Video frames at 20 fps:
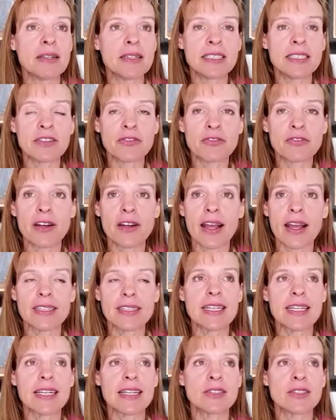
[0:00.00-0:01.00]
different
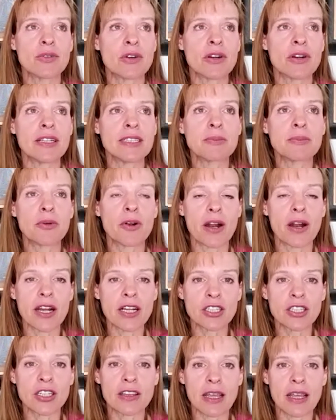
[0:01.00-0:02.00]
ideas or
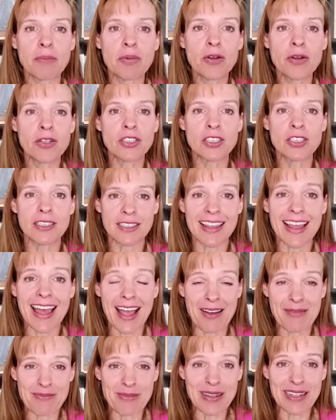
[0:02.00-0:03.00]
inspiration that pushes
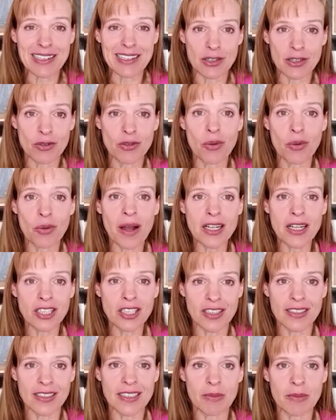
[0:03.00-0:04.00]
them to
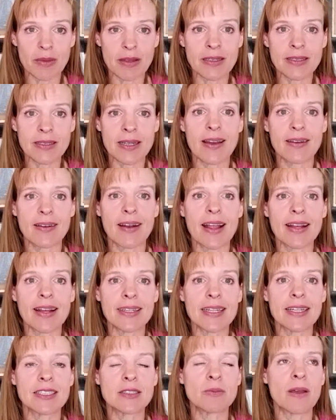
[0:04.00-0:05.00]
question some of the standard
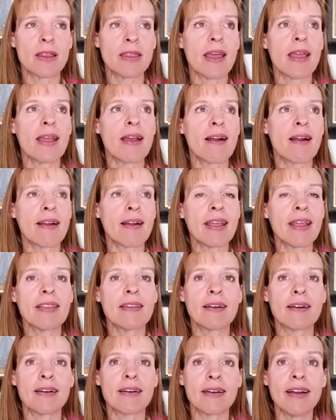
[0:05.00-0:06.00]
ideas, when they are
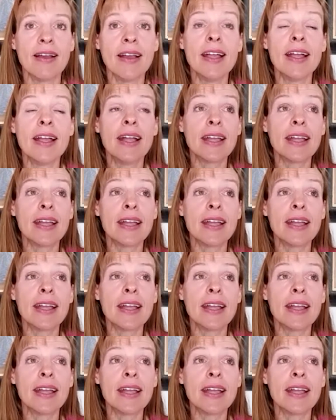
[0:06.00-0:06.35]
either